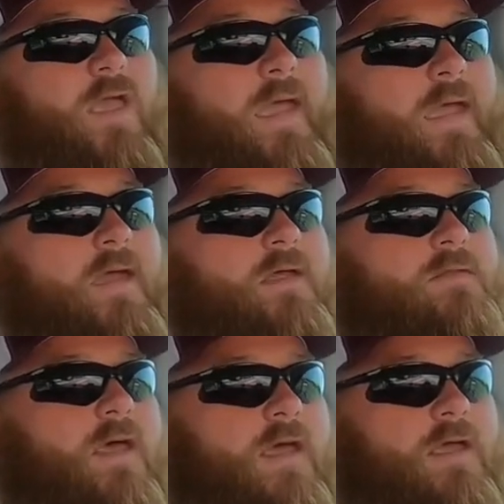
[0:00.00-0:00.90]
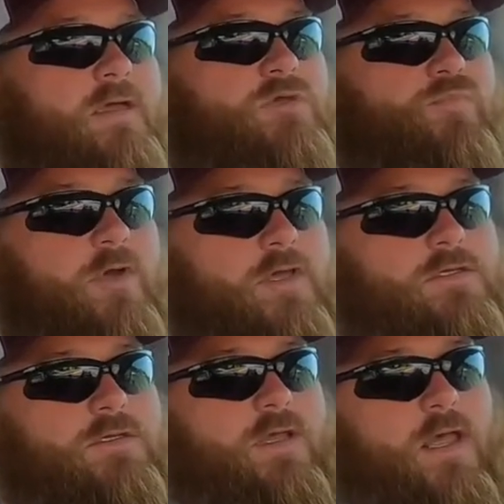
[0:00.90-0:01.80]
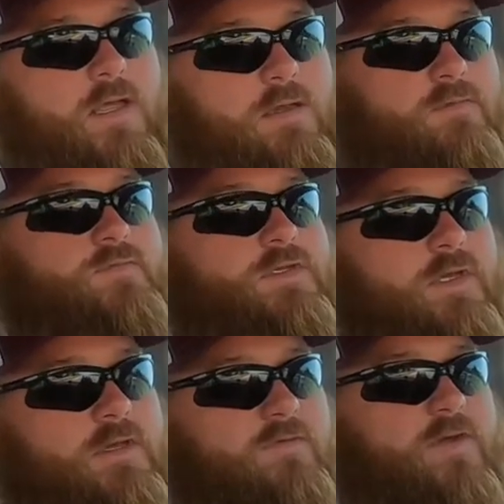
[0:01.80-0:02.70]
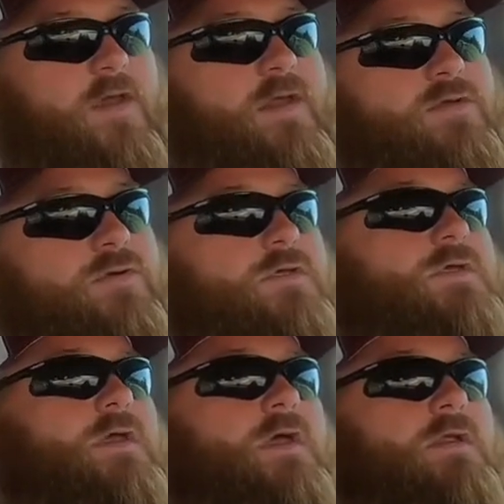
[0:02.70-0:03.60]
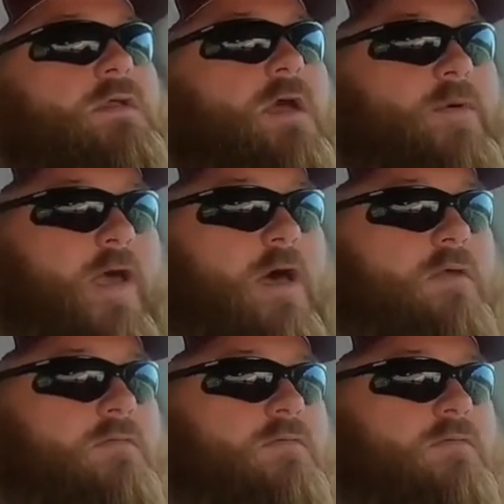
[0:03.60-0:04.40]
And they expressed a significant interest in coming out,